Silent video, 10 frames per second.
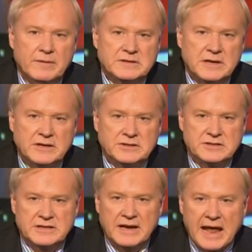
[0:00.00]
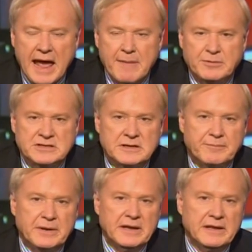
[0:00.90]
it's not just that it happens to
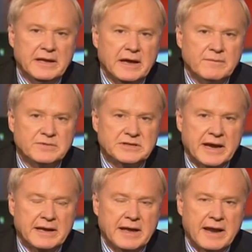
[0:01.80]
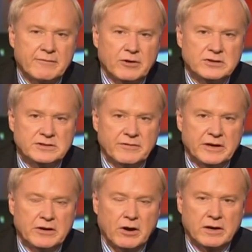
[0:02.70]
be the second anniversary of
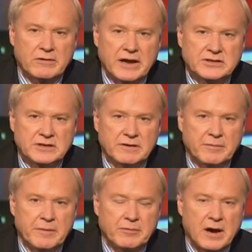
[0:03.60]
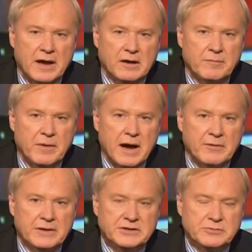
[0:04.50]
the inauguration of Barack
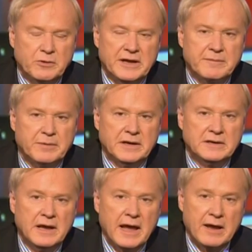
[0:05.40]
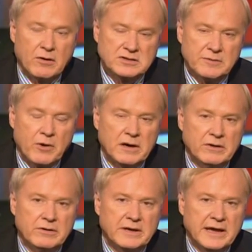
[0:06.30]
Obama this week, but and also Martin
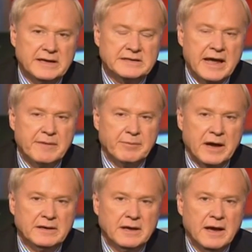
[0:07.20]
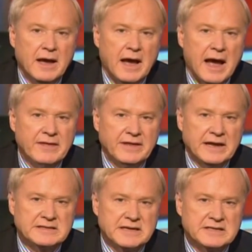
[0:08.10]
Luther King Day, but I
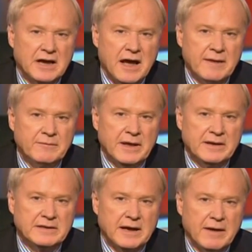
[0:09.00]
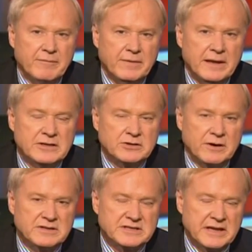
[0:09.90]
think it's a time that it's
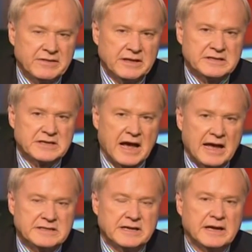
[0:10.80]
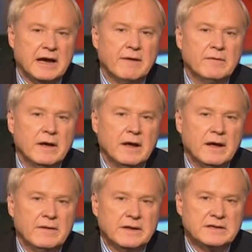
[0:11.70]
sort of synthesizing
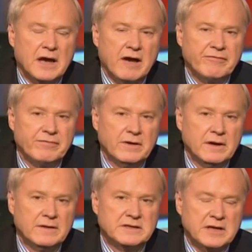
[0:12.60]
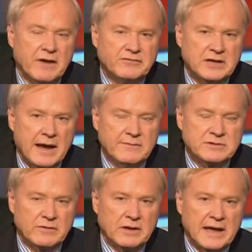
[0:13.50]
the tough
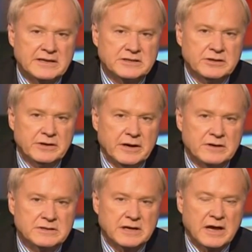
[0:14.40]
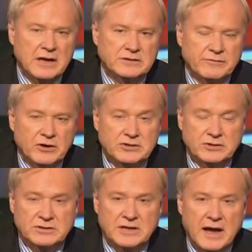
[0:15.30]
times of the last 2 years, the
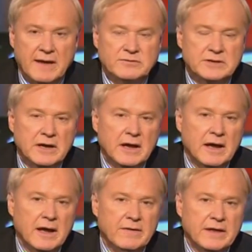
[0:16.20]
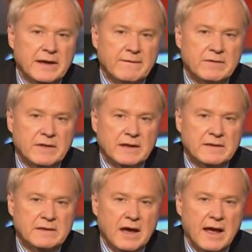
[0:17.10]
controversial times, the
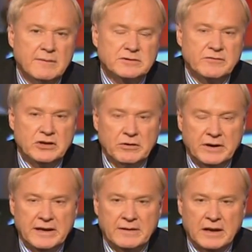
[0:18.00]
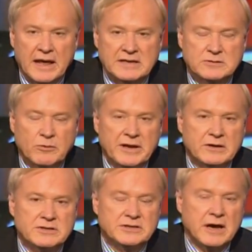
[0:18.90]
times of unity in the last week
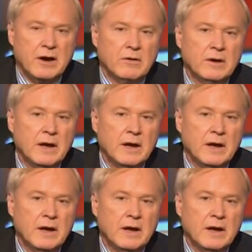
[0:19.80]
or so,